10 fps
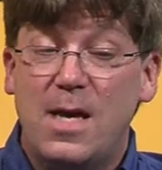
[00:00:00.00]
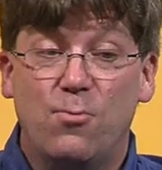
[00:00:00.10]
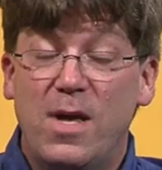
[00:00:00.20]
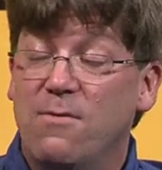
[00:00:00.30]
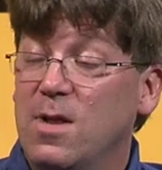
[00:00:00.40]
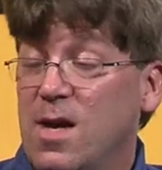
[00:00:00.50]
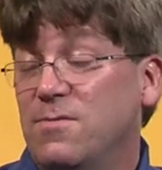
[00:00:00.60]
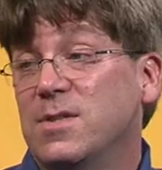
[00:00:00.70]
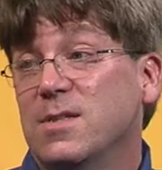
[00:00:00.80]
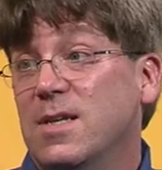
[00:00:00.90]
And we have a lot
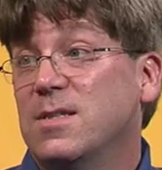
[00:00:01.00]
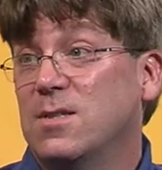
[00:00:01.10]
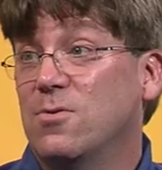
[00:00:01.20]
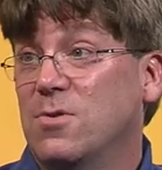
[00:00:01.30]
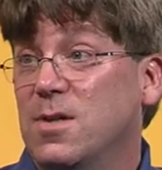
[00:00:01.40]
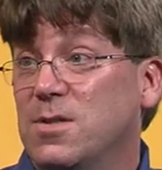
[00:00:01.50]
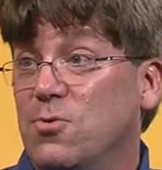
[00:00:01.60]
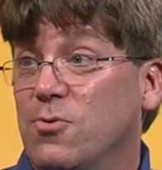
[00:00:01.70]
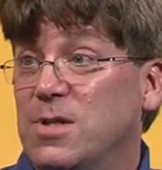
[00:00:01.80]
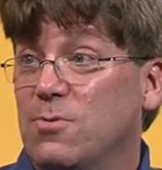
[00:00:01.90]
of success
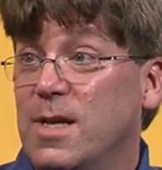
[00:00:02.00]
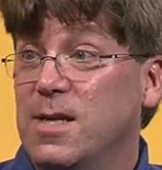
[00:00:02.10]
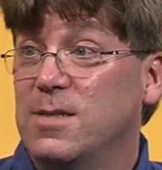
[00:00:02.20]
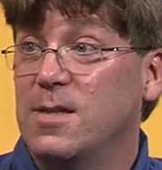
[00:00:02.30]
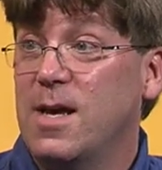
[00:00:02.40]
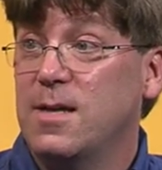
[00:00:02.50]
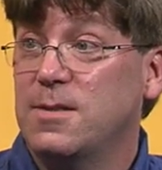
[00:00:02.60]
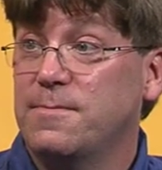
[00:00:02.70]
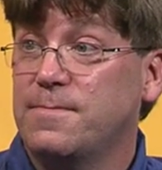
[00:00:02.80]
stories related to that.